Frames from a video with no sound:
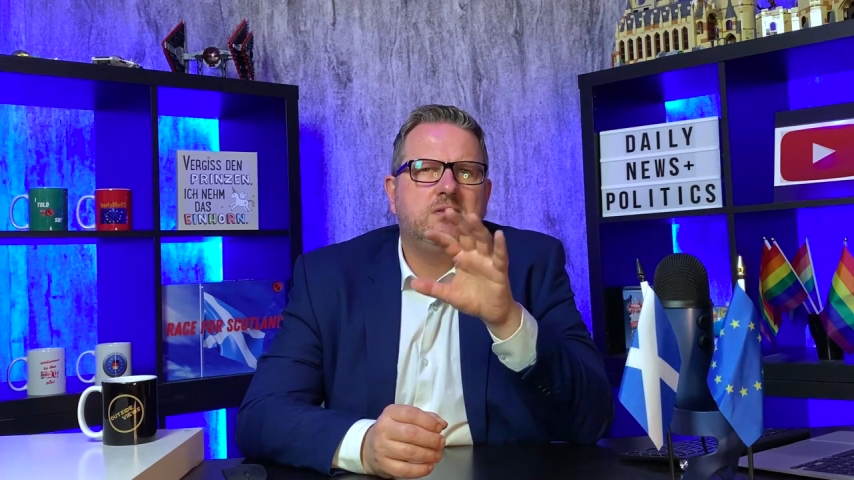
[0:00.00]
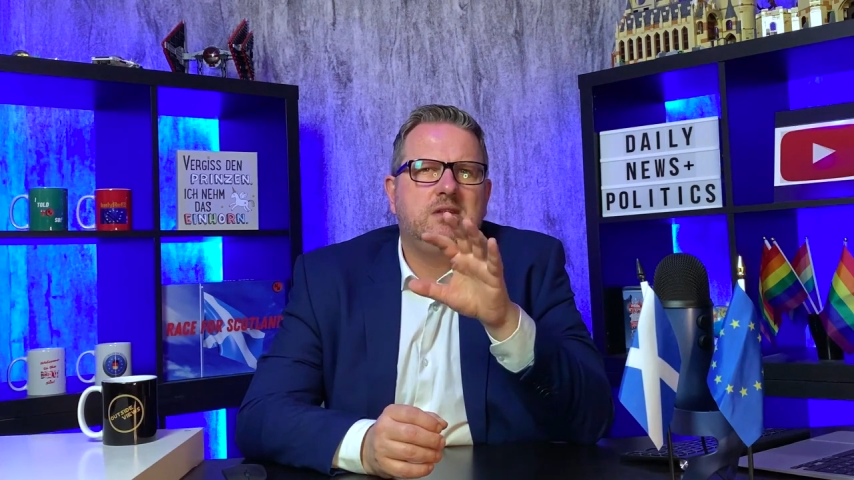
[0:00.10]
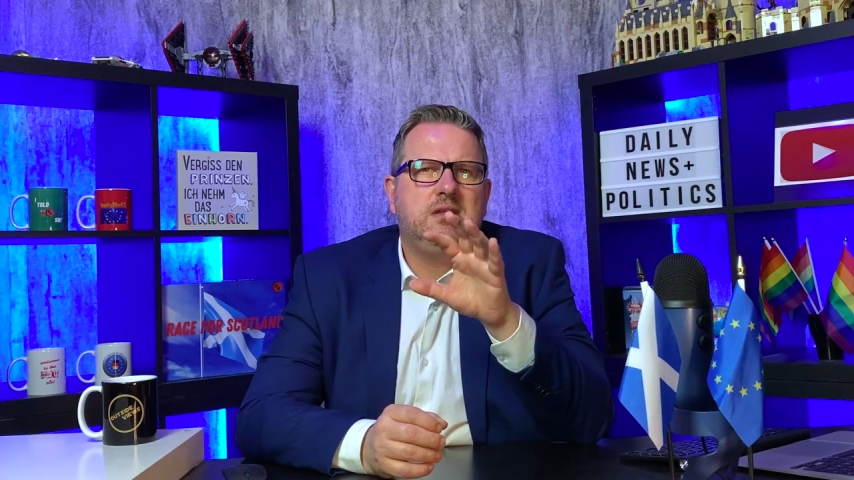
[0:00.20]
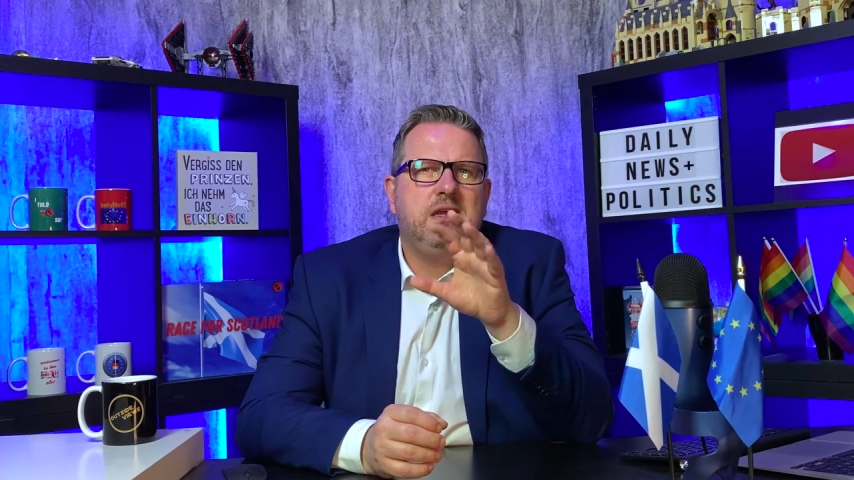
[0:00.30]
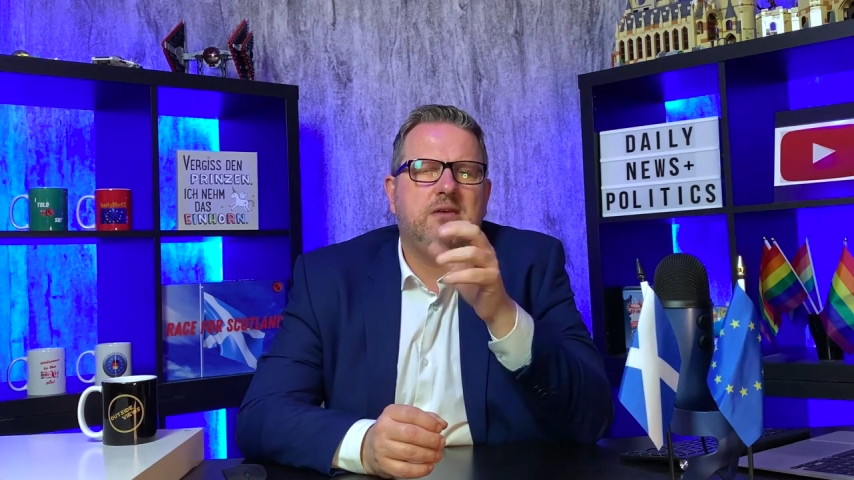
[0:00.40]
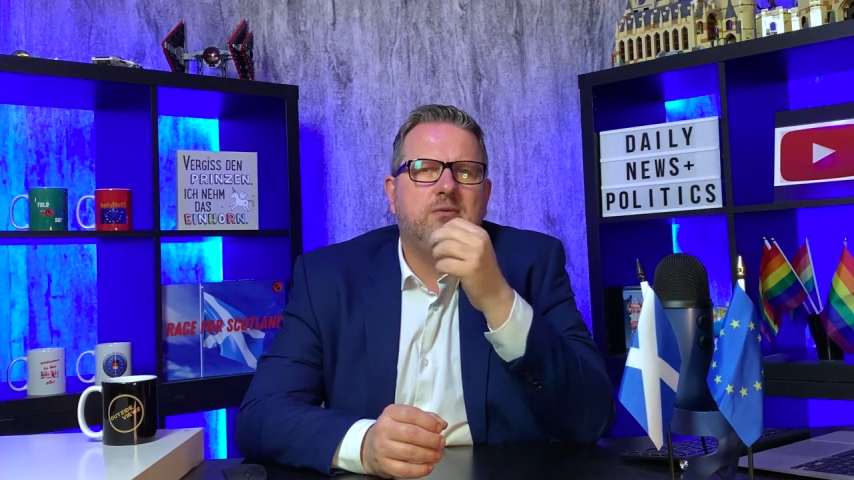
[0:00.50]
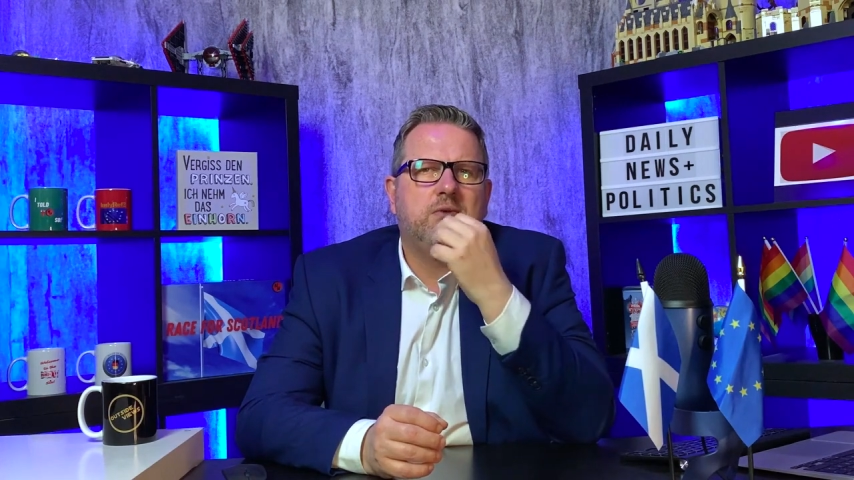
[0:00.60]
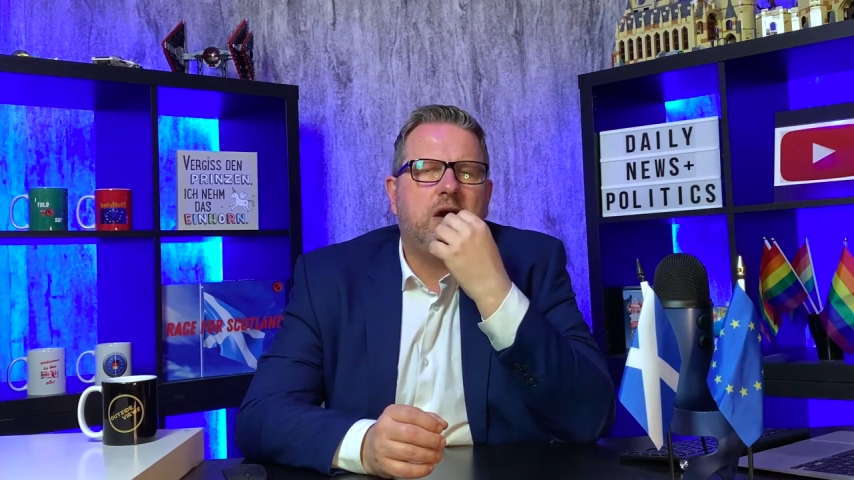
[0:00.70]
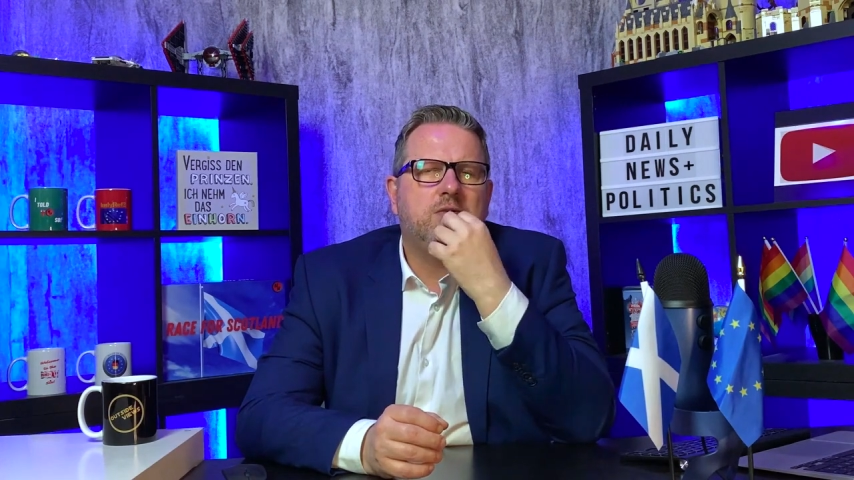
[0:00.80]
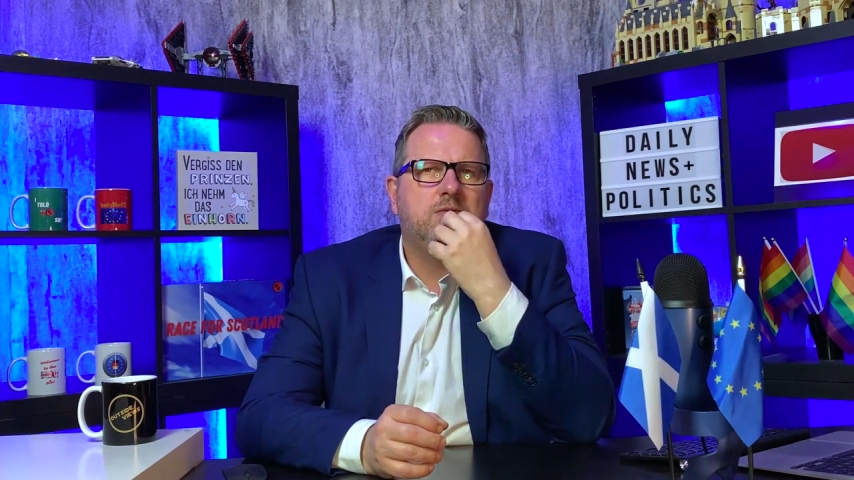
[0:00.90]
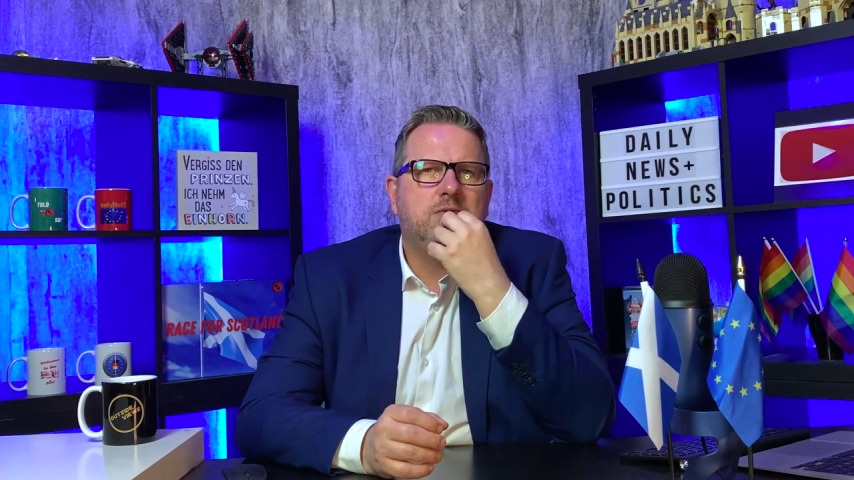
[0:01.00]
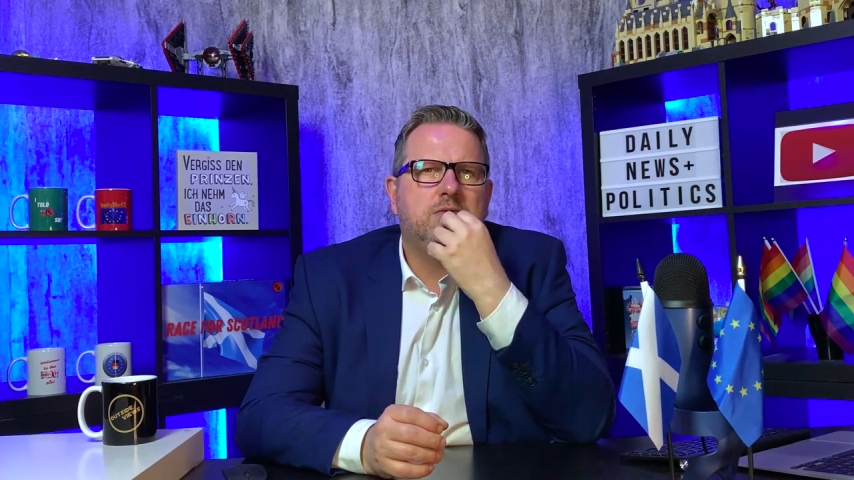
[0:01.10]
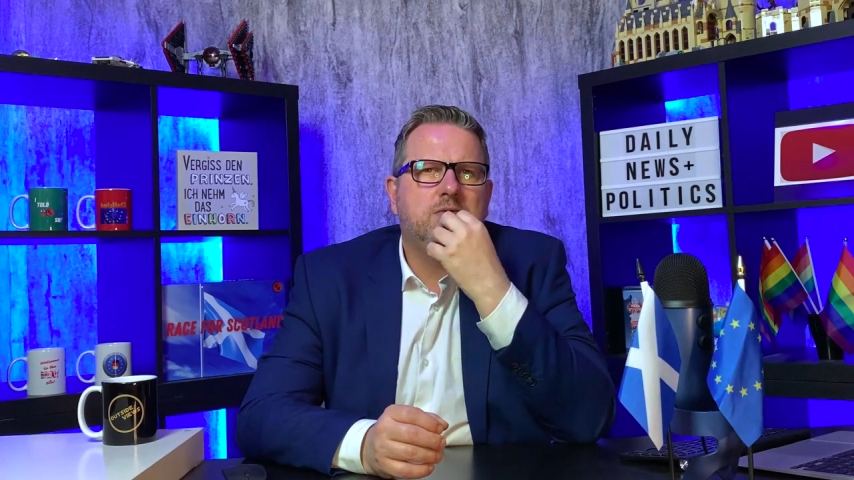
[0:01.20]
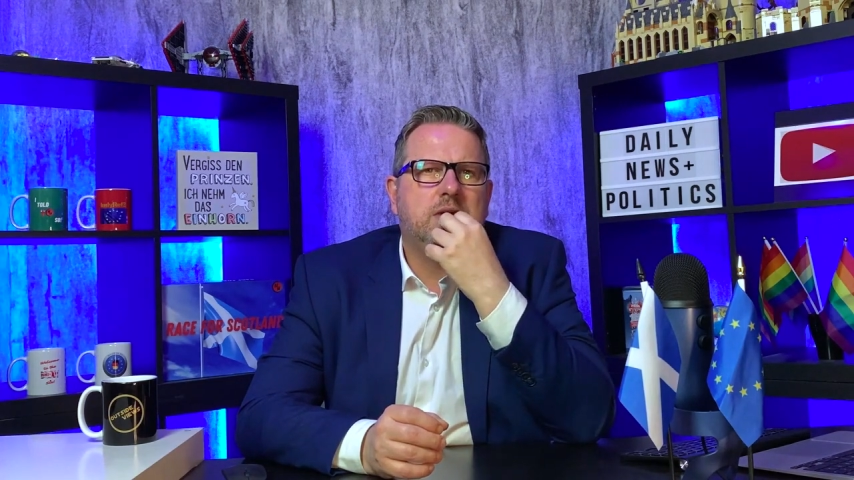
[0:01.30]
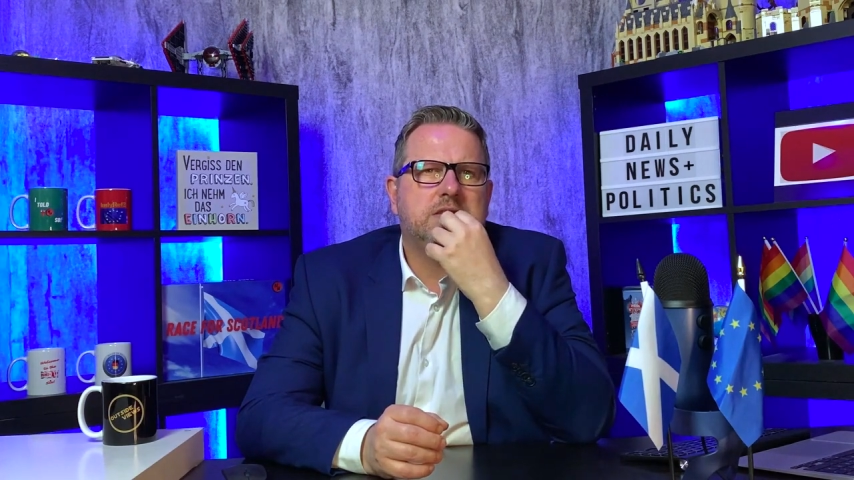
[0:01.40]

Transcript: yeah, how do, do I